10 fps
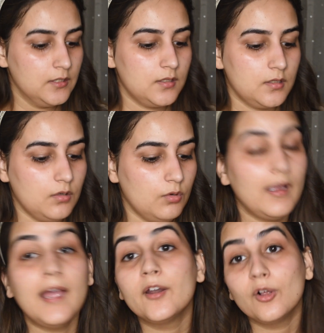so
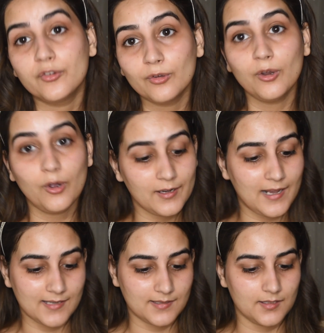and also long
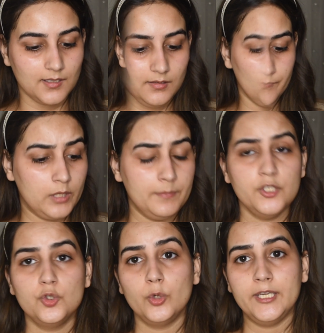lasting. We'll be
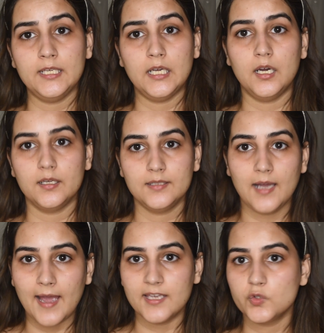doing the
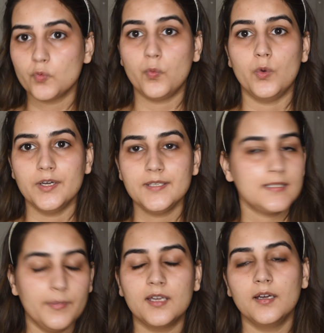eyes
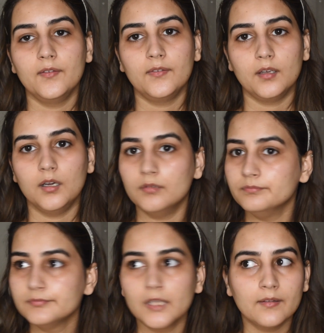first because
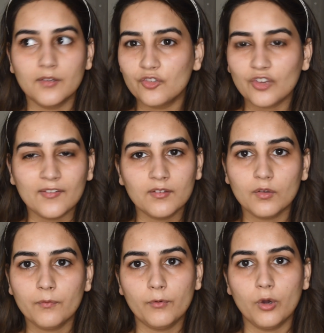there's chances
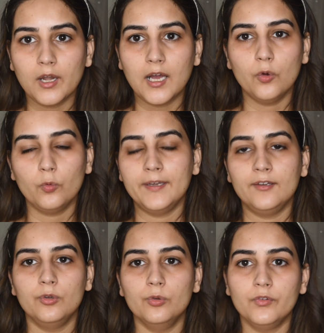of fallout when
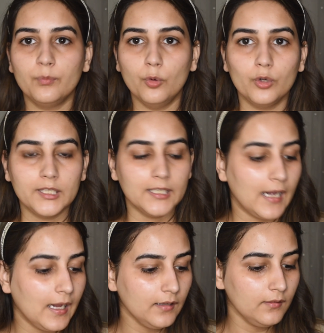you do smoky
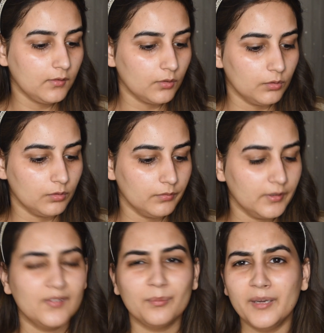eyes, so
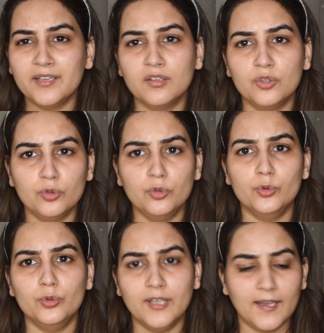it's better to
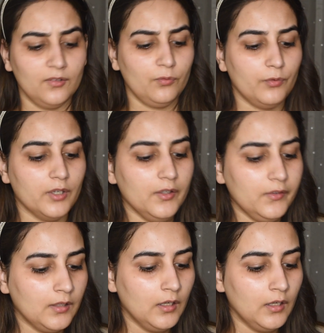do the eyes first.